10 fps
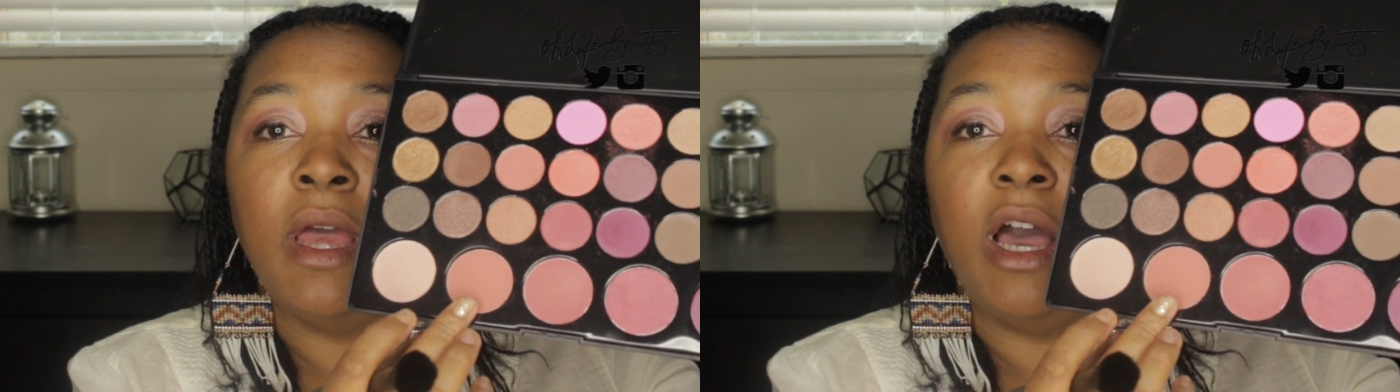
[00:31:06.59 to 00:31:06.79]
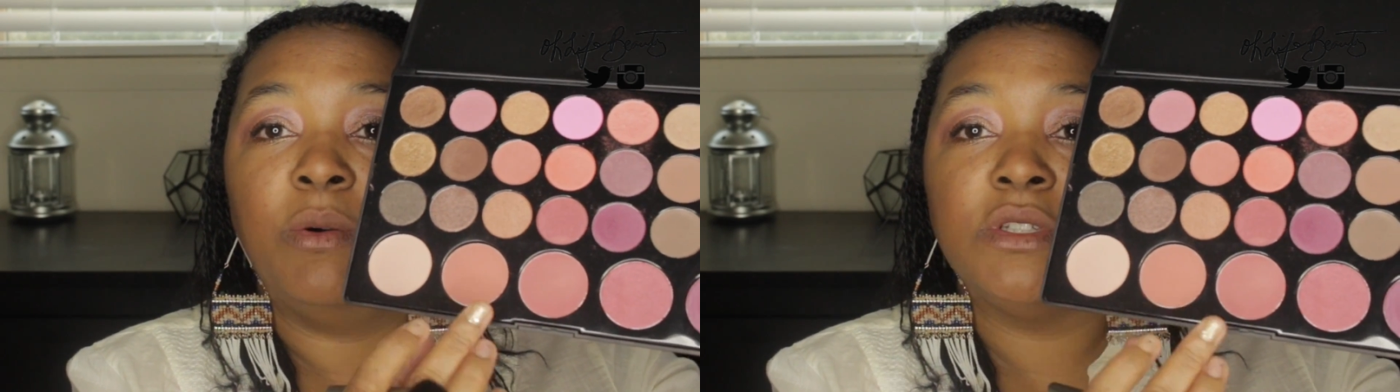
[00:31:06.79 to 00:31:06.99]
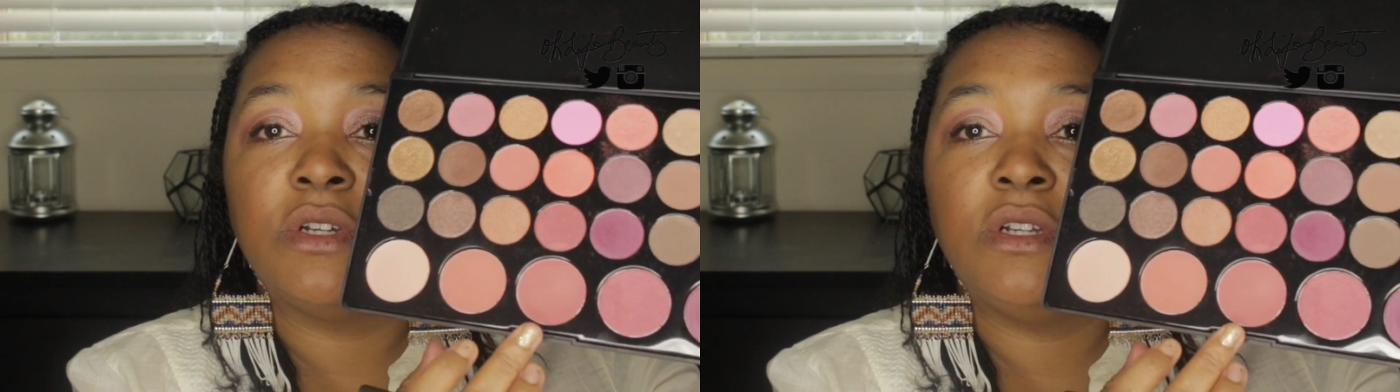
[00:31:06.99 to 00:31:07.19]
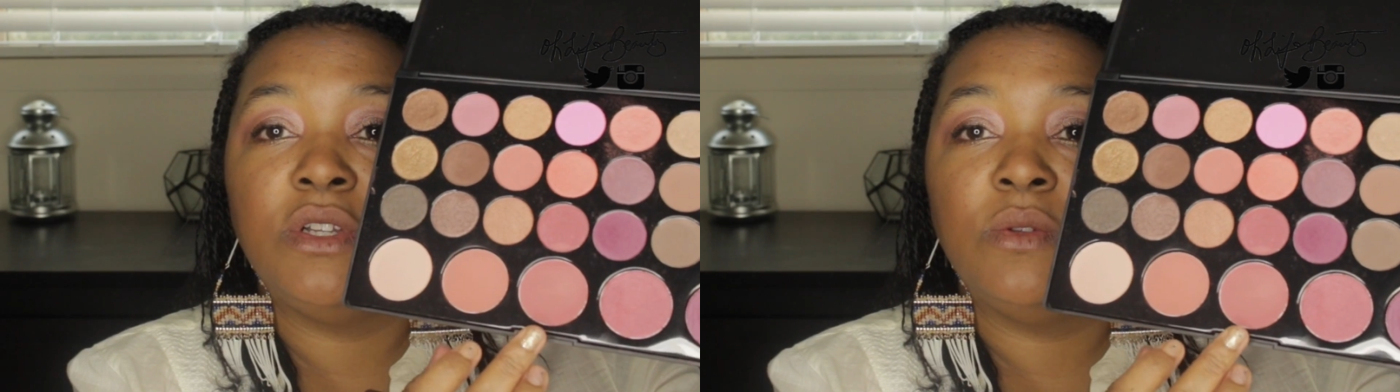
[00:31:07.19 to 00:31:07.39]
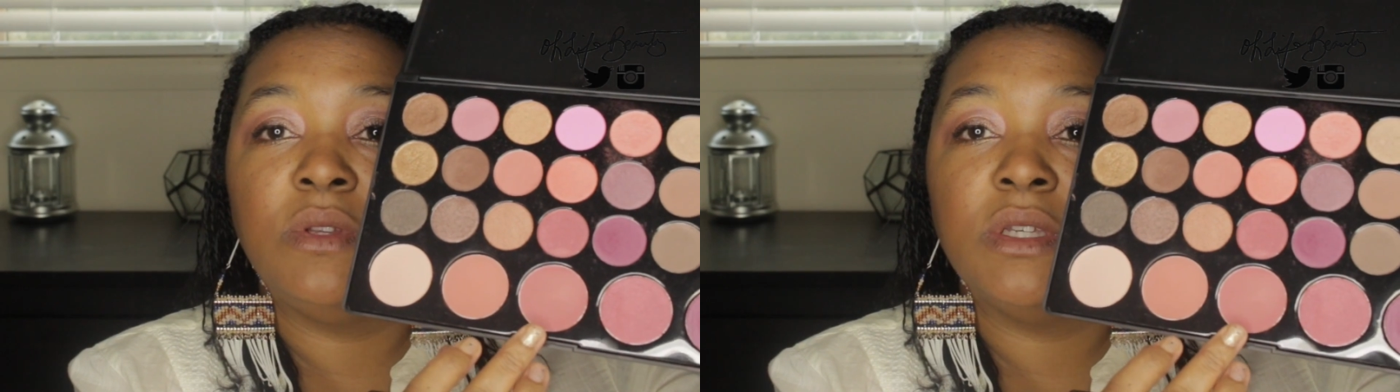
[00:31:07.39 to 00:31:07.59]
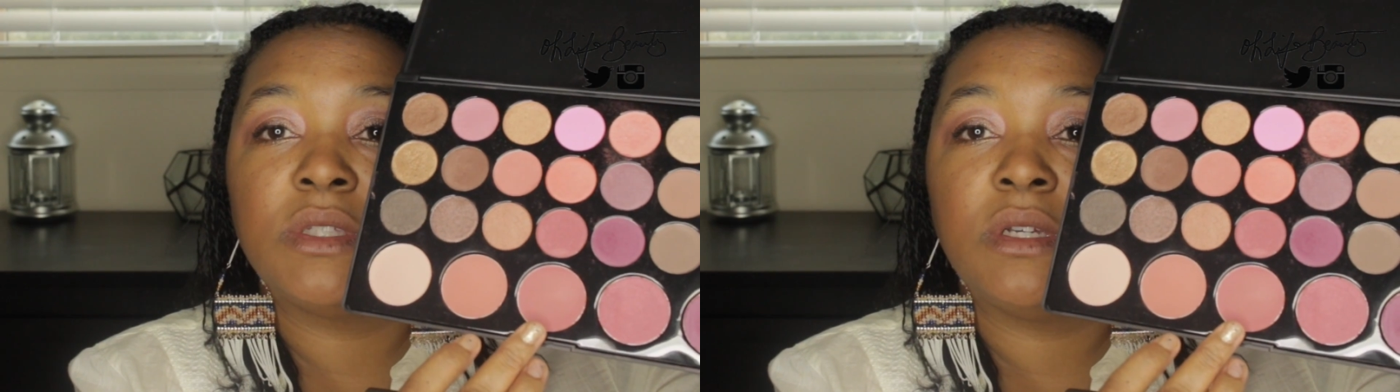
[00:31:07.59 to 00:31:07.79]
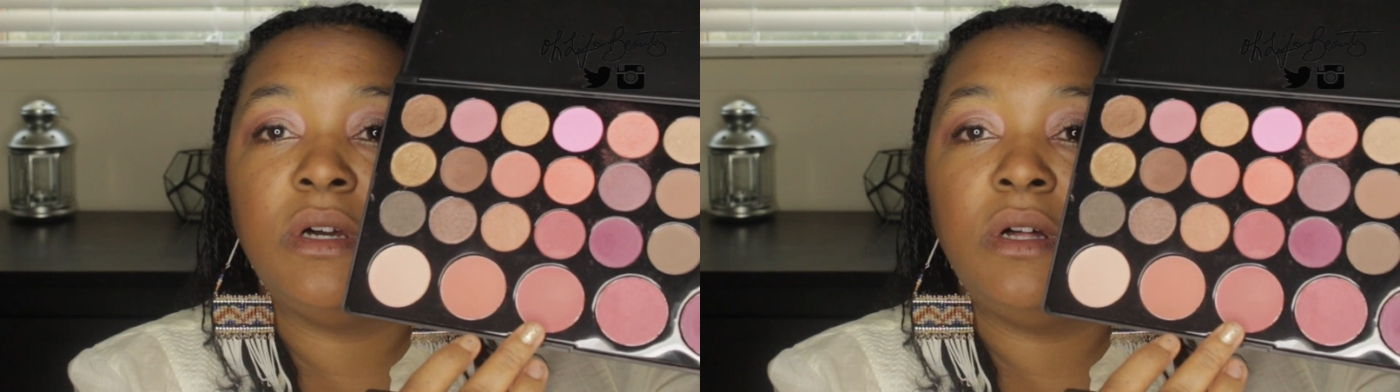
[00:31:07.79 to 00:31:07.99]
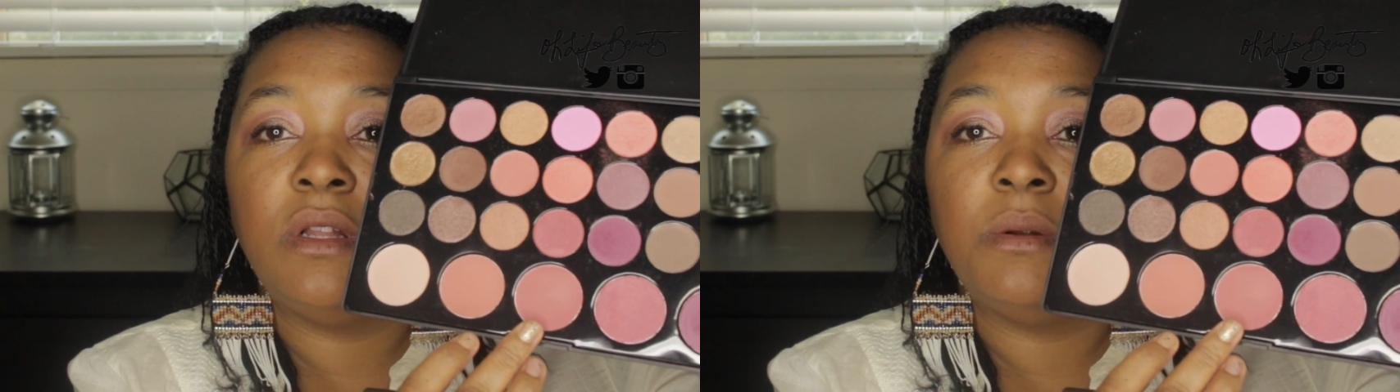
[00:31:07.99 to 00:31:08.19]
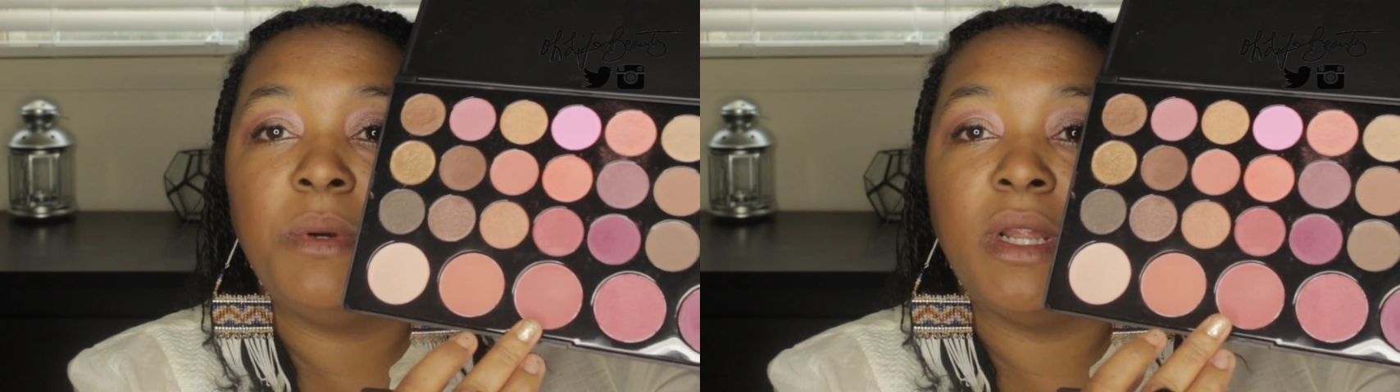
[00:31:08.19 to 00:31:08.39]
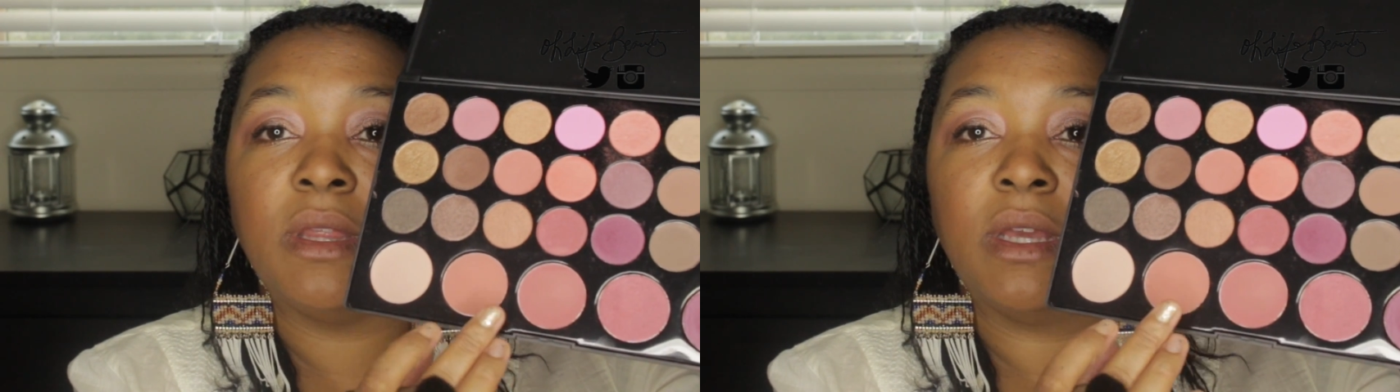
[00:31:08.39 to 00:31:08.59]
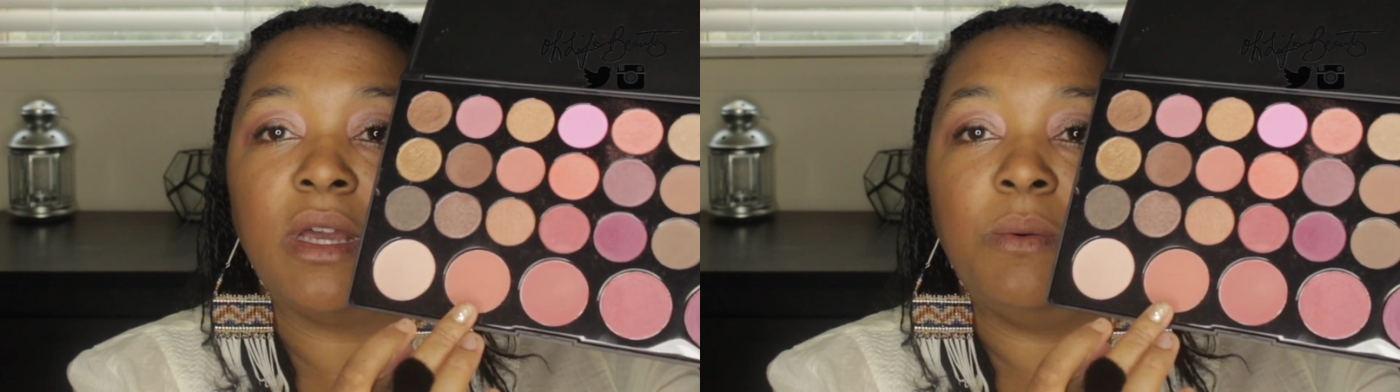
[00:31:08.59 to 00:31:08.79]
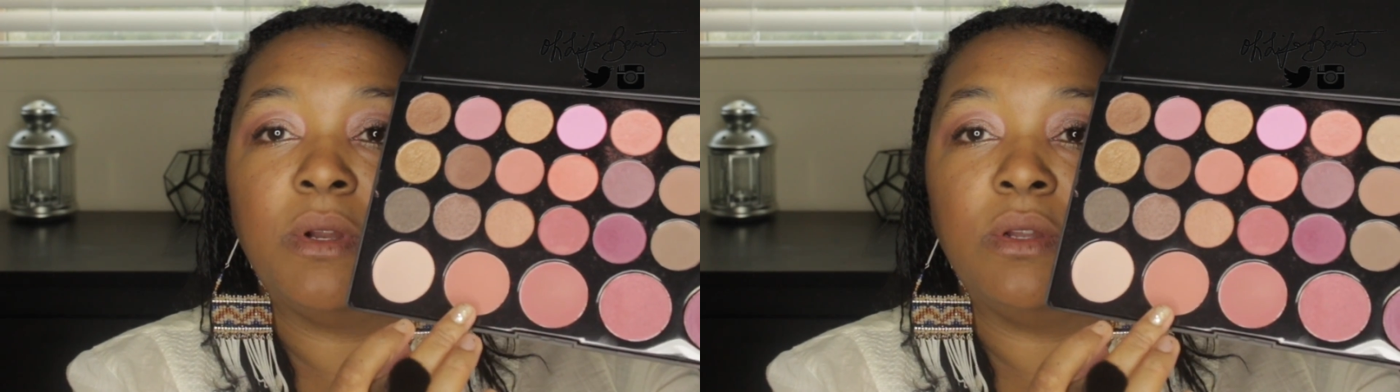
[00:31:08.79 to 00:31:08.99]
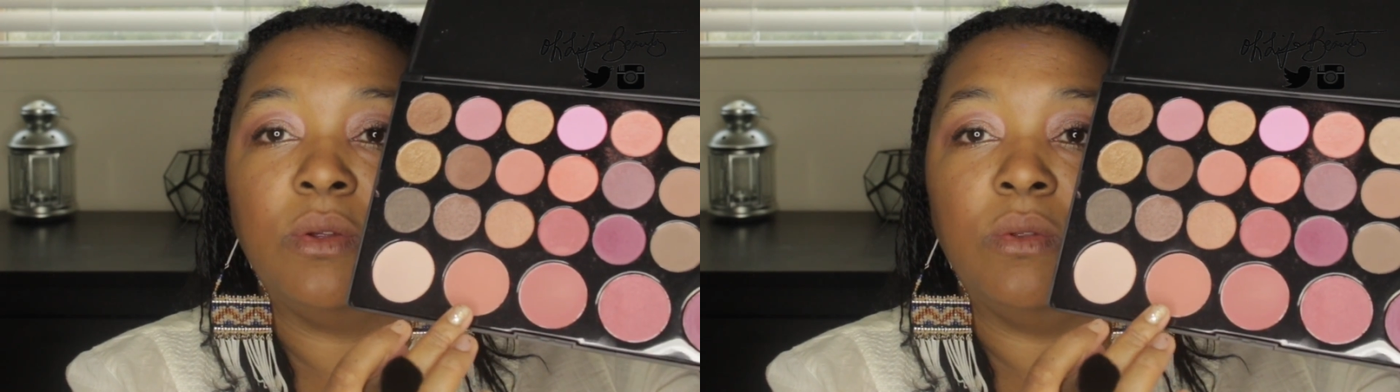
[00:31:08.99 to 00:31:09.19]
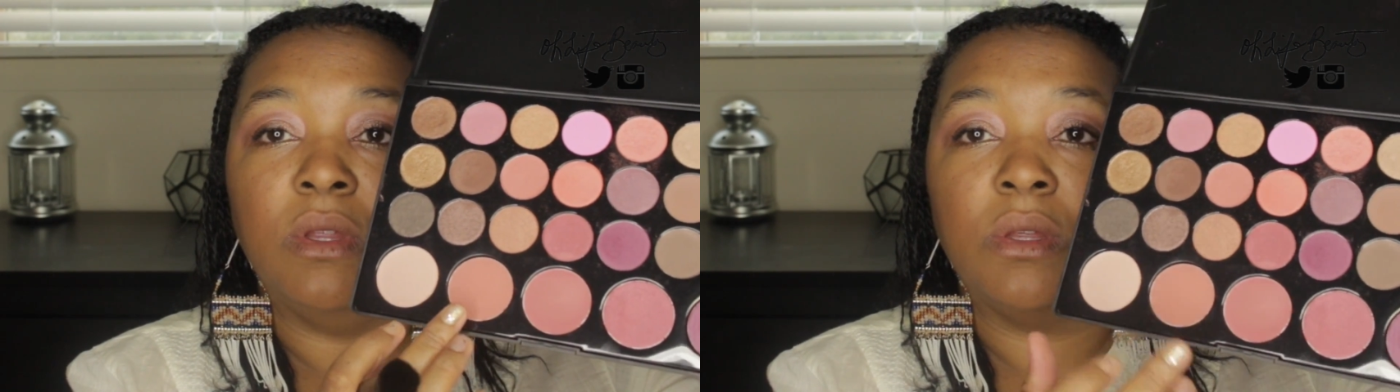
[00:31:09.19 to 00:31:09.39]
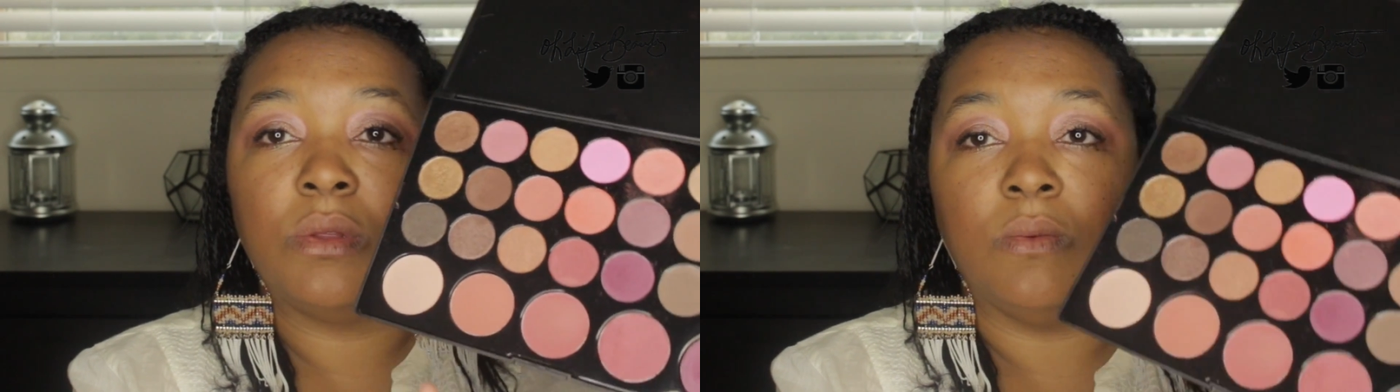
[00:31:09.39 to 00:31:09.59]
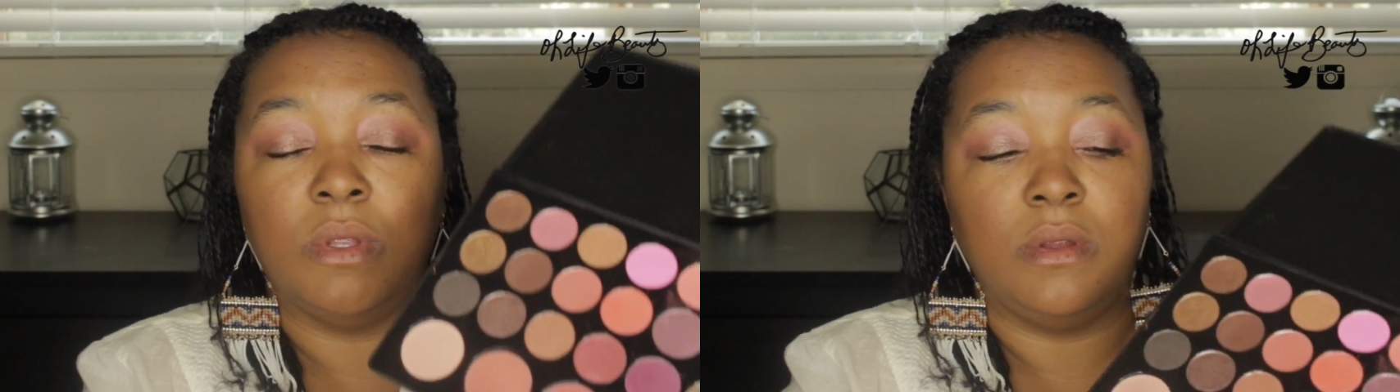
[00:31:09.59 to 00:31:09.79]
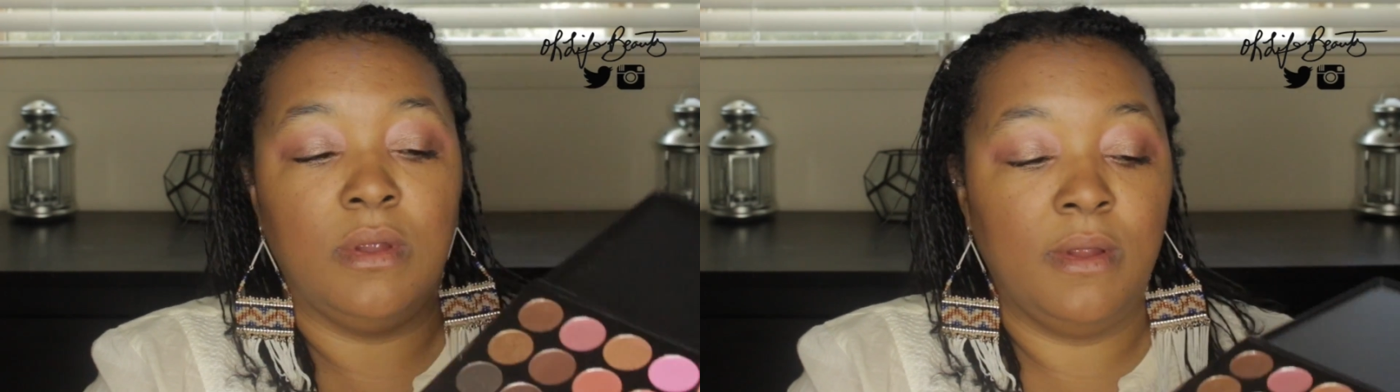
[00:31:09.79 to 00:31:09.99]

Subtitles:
I was going to do this color, but I think I want to do this one.